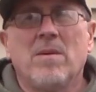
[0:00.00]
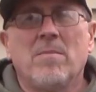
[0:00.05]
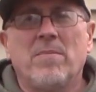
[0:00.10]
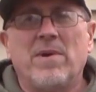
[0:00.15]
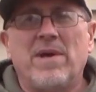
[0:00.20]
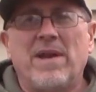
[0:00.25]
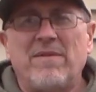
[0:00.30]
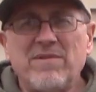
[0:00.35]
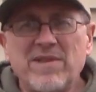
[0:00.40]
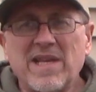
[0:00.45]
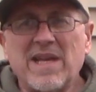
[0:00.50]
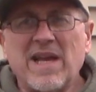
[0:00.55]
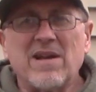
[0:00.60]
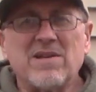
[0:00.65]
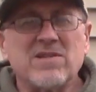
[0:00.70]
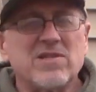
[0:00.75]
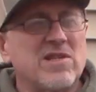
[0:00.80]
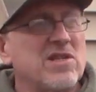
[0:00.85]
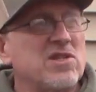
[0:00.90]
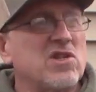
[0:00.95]
But everything
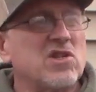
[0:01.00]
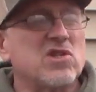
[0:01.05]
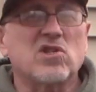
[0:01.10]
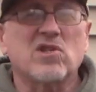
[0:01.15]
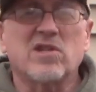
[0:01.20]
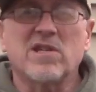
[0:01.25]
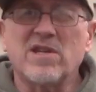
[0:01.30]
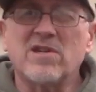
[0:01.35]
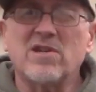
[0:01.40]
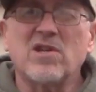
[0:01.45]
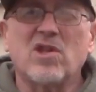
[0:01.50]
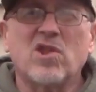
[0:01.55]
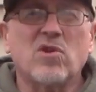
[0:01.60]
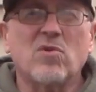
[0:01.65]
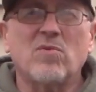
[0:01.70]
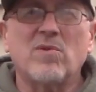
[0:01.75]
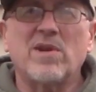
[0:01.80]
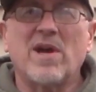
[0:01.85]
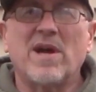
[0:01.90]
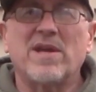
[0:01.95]
else, they just literally
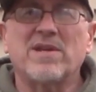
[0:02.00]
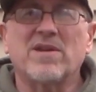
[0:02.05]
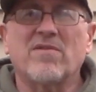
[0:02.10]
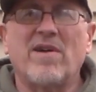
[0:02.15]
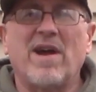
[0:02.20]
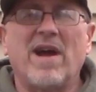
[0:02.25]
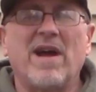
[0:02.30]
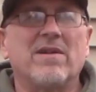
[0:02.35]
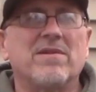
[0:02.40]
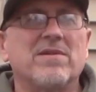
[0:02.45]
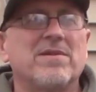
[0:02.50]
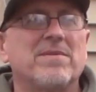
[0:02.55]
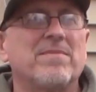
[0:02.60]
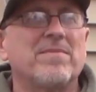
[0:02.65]
threw it on the ground.